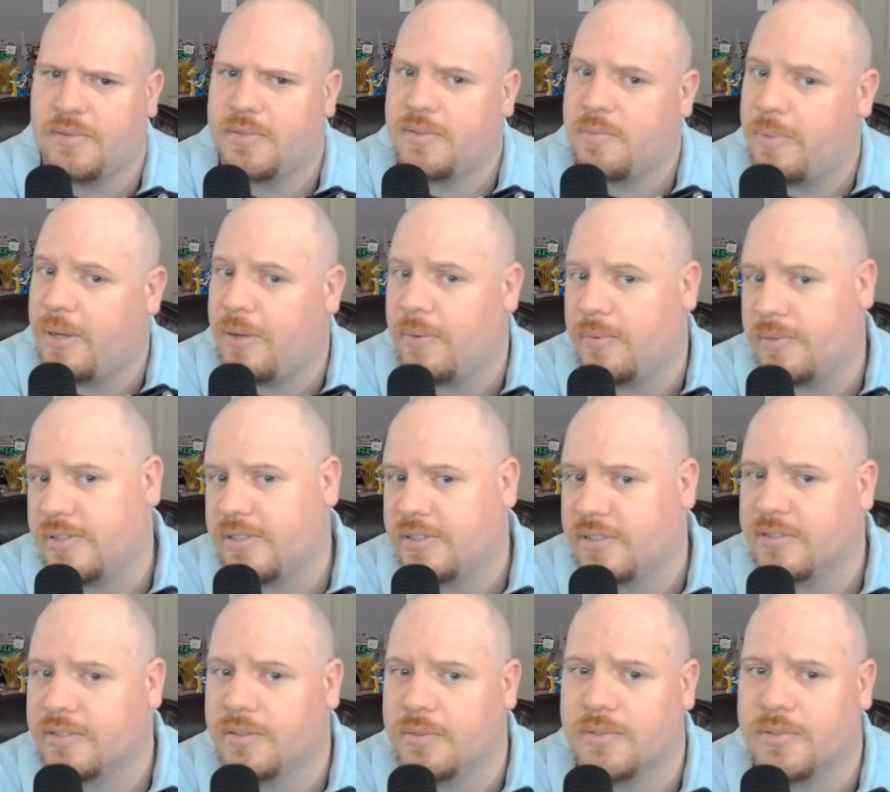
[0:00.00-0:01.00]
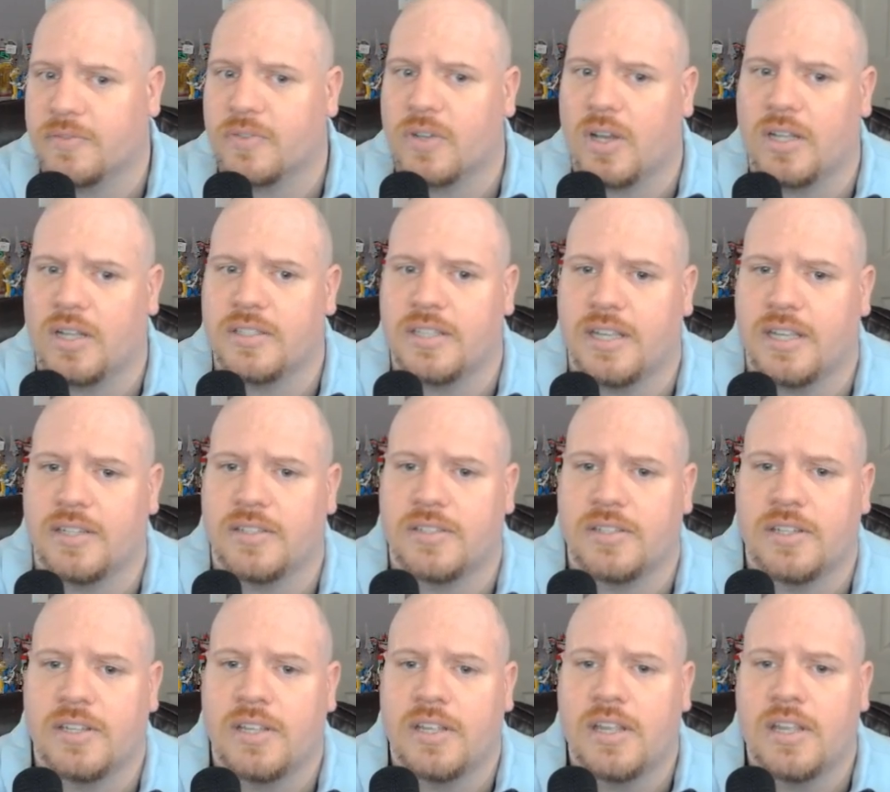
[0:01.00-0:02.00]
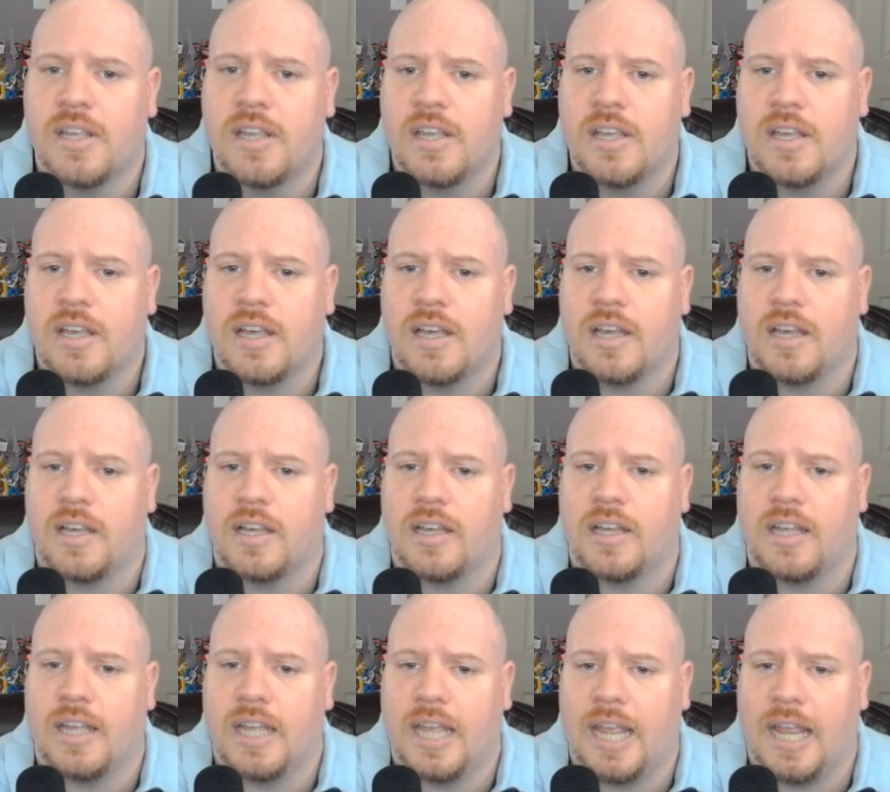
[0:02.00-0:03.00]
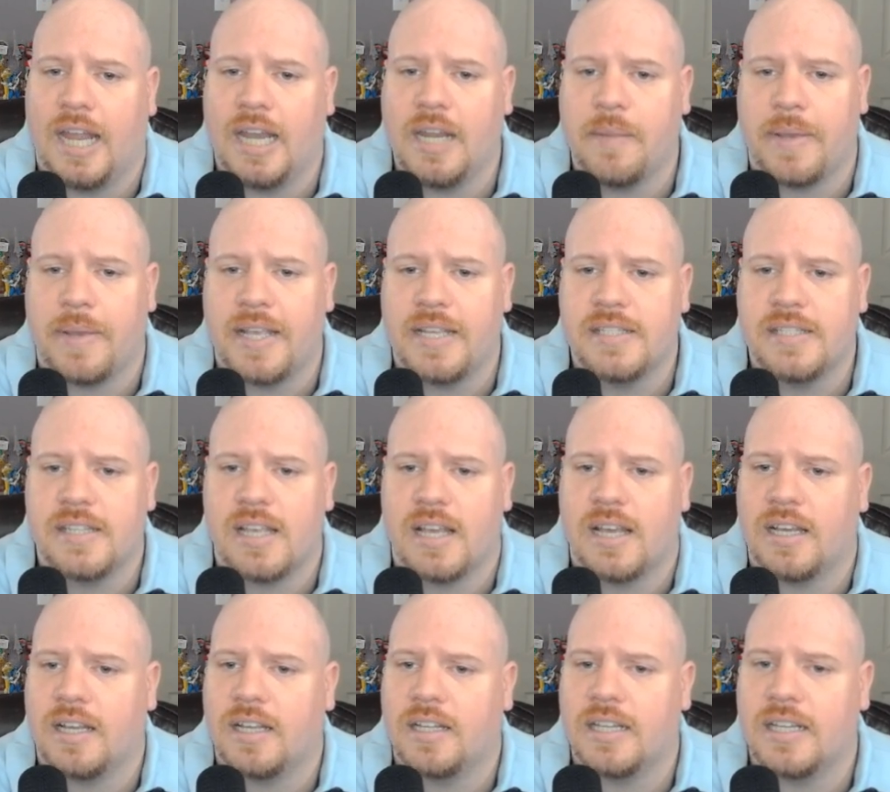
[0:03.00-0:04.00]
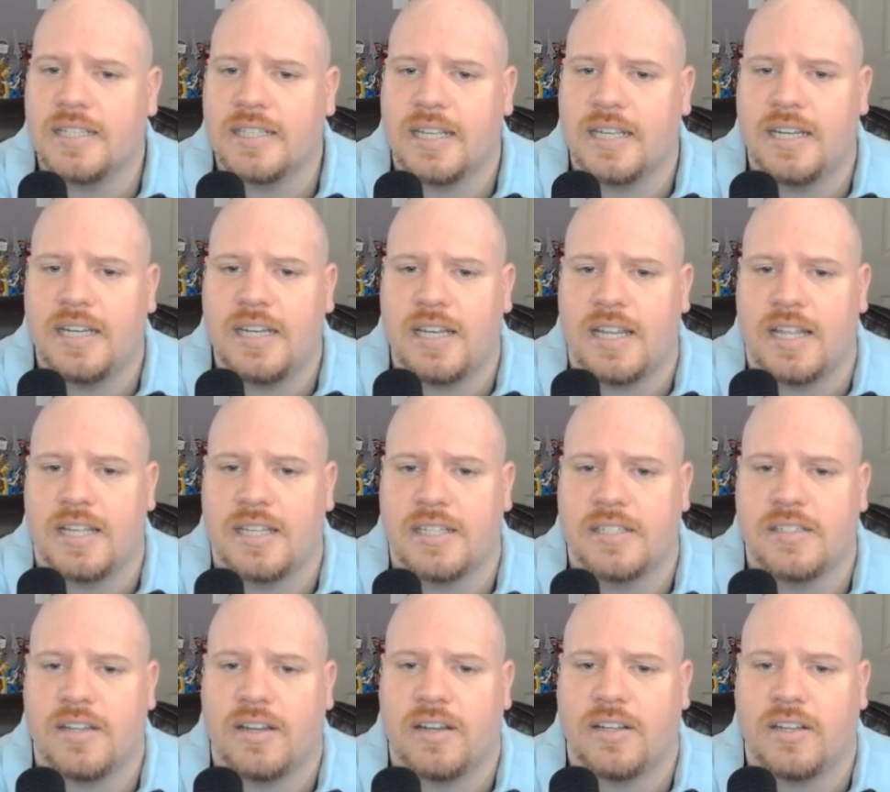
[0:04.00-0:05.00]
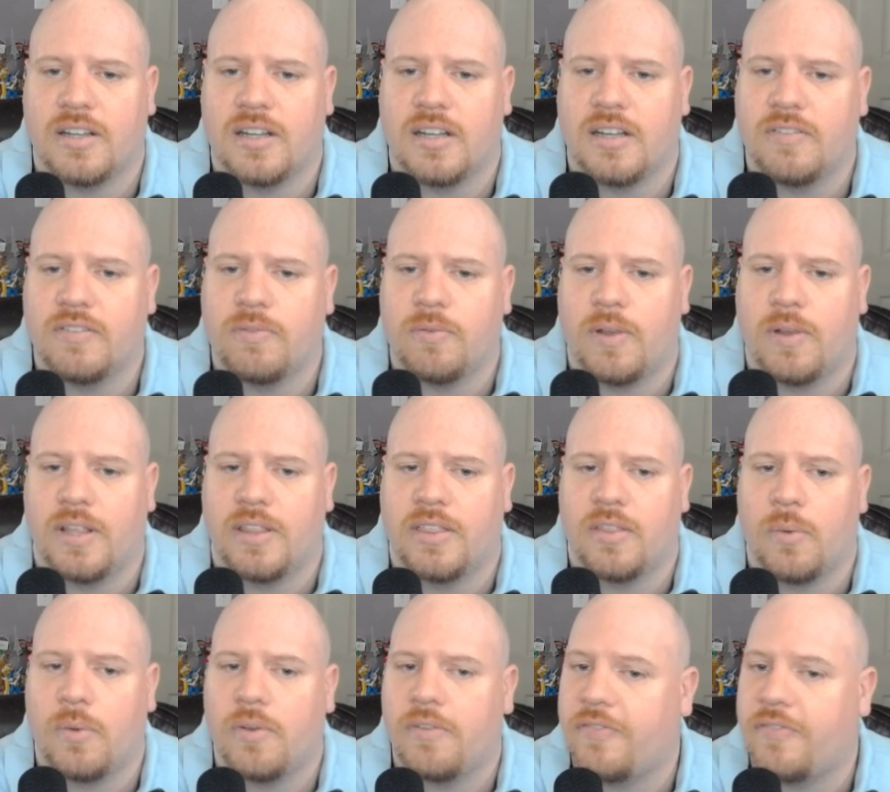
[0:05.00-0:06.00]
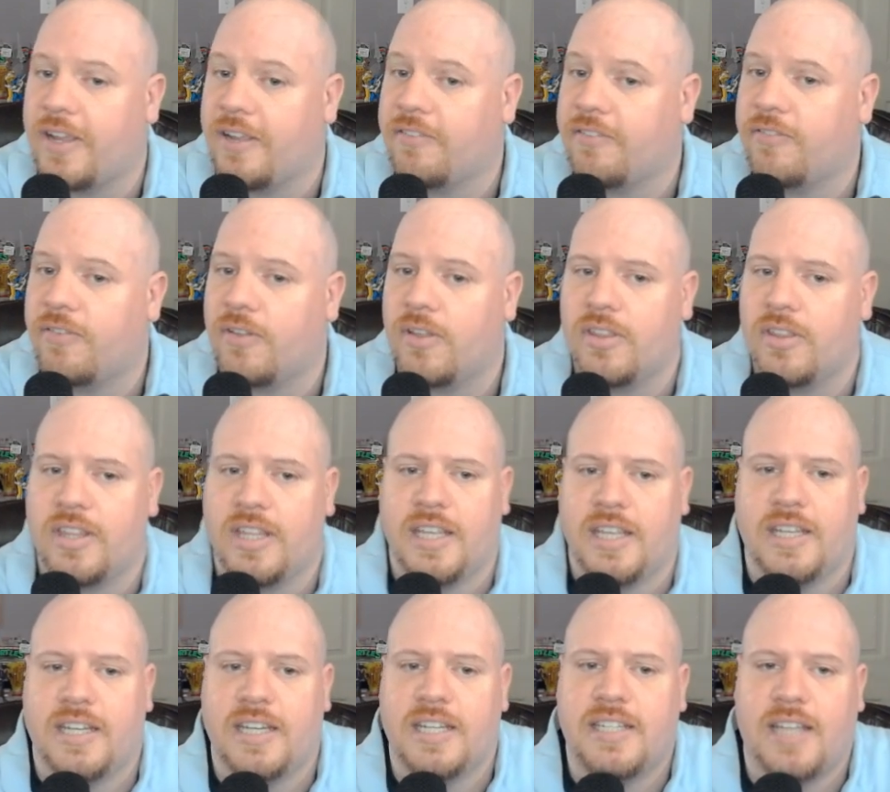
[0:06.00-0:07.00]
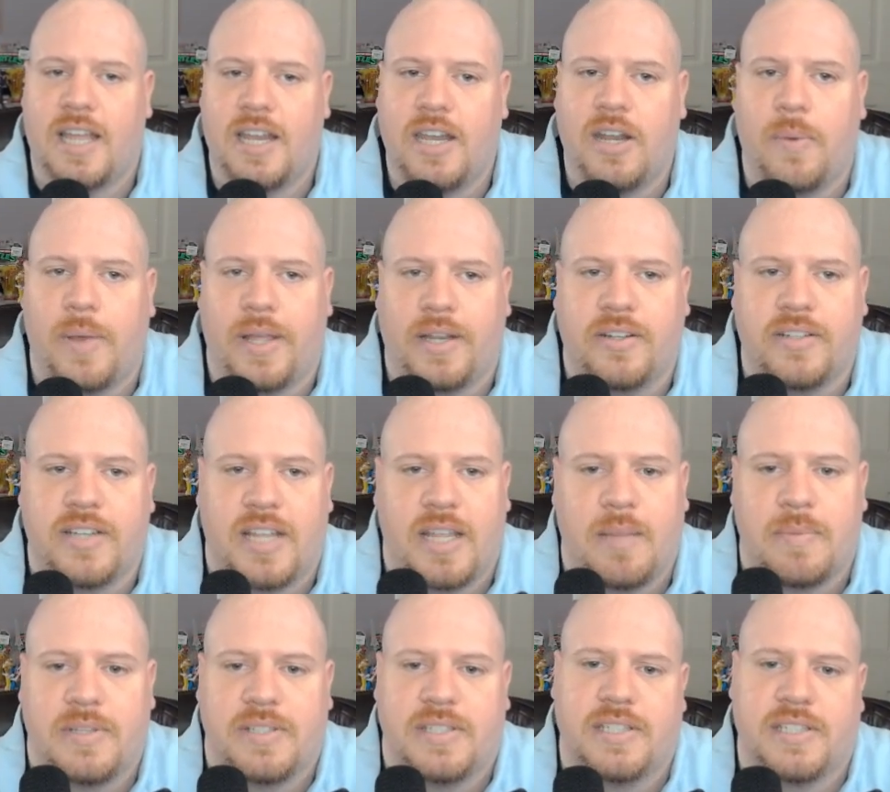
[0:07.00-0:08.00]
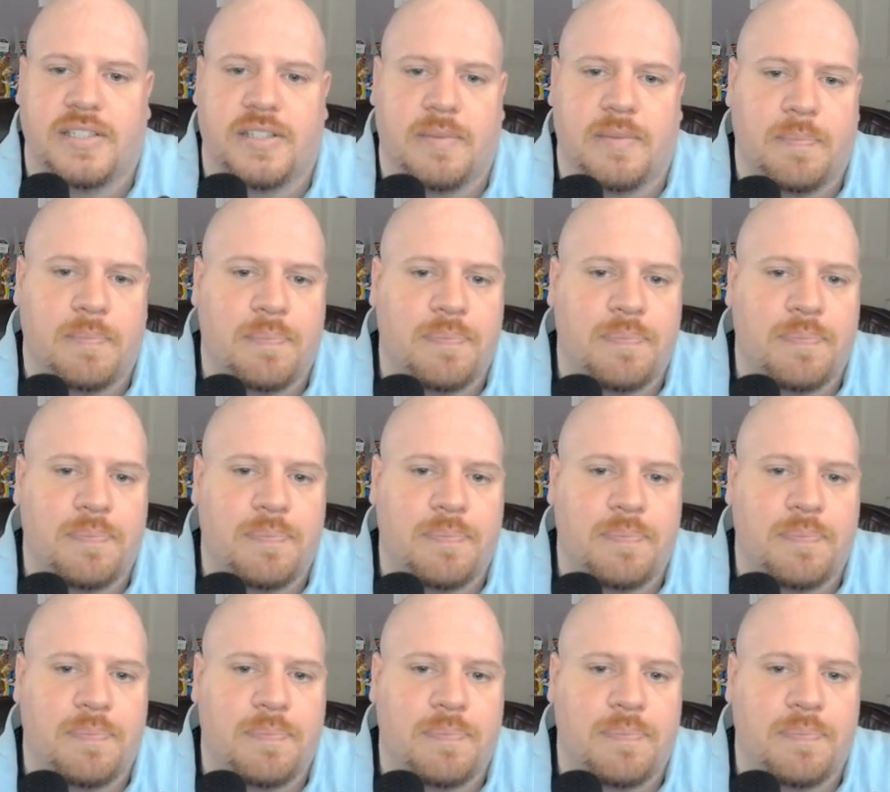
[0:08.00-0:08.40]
about is exclusive content. Uh, anyways, let's get into this. Starting off with Old Faithful, the Nintendo Entertainment System.